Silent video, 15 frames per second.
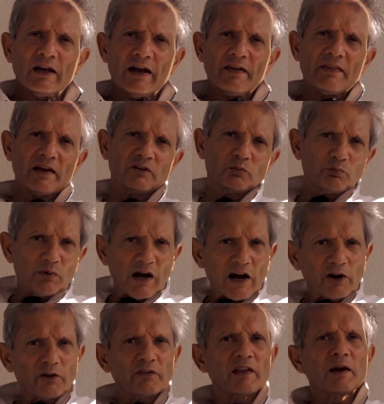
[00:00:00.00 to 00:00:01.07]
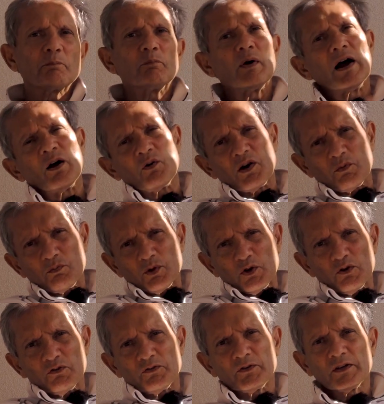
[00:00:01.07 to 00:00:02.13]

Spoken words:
And that's part of that power move.